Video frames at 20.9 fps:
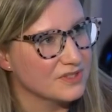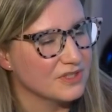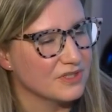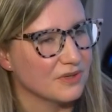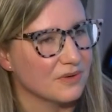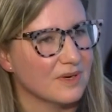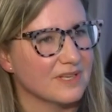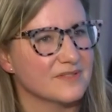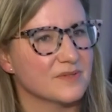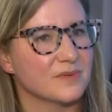
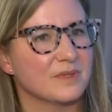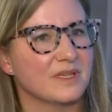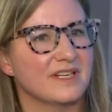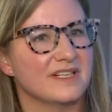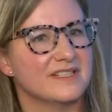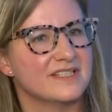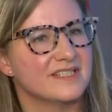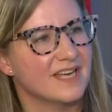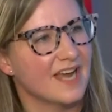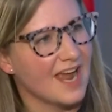as it
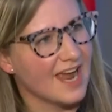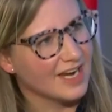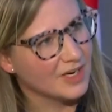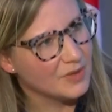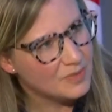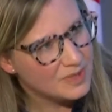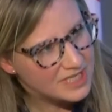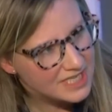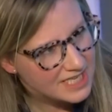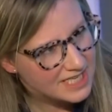relates to
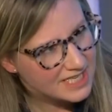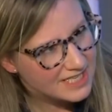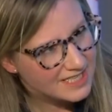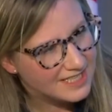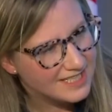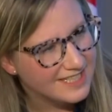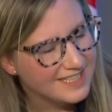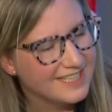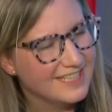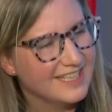equity,
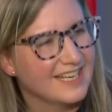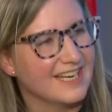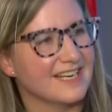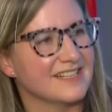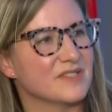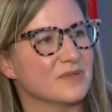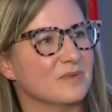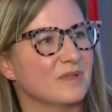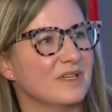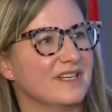
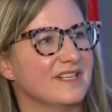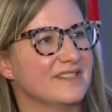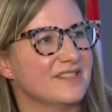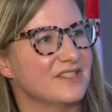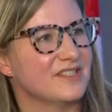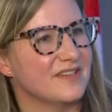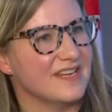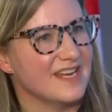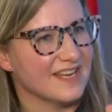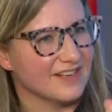as it relates
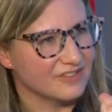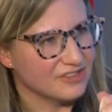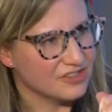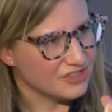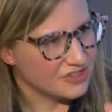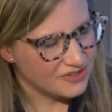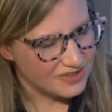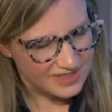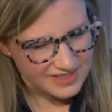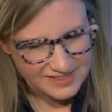to the
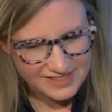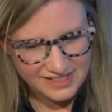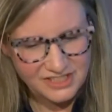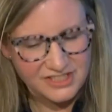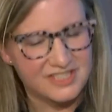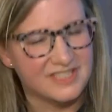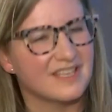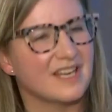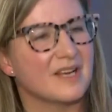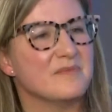energy
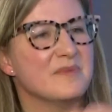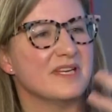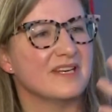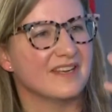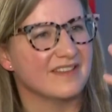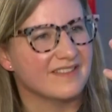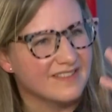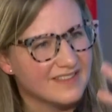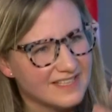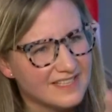transition,
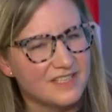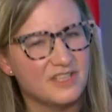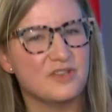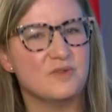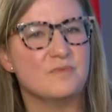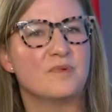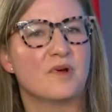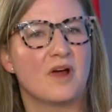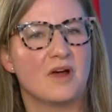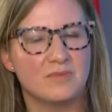I think
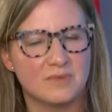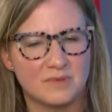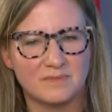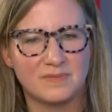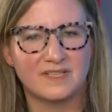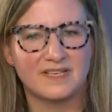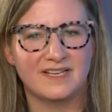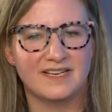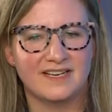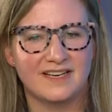you
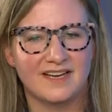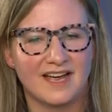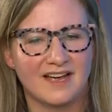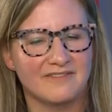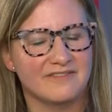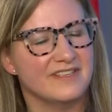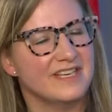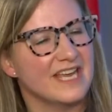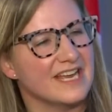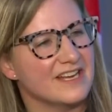probably
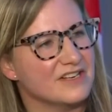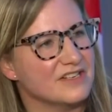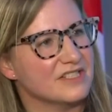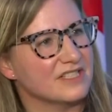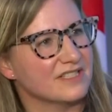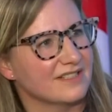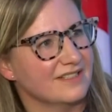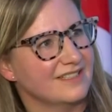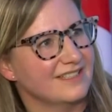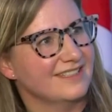have
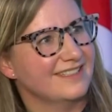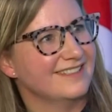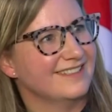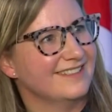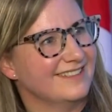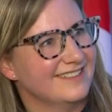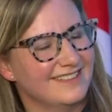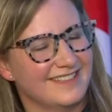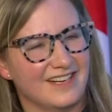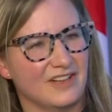gained
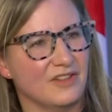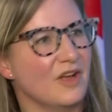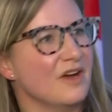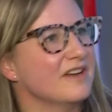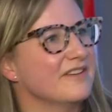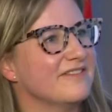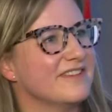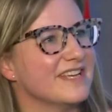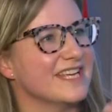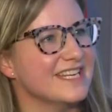a
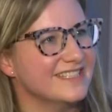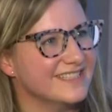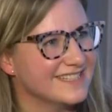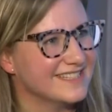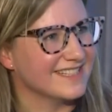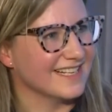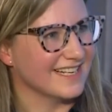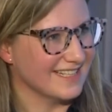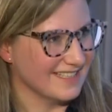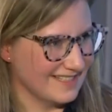lot of
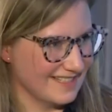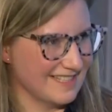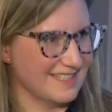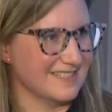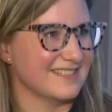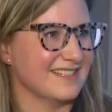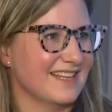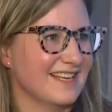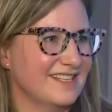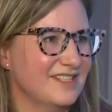insight that
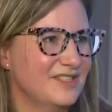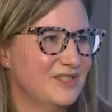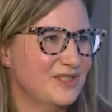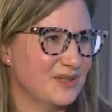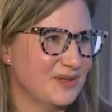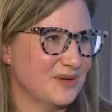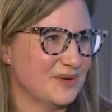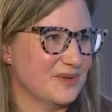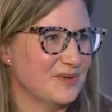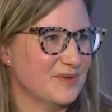has led
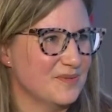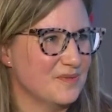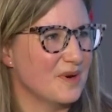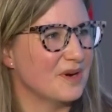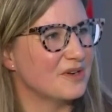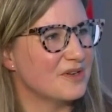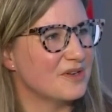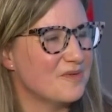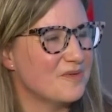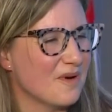to
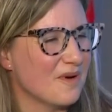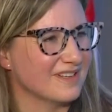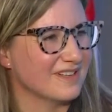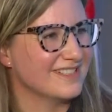where you are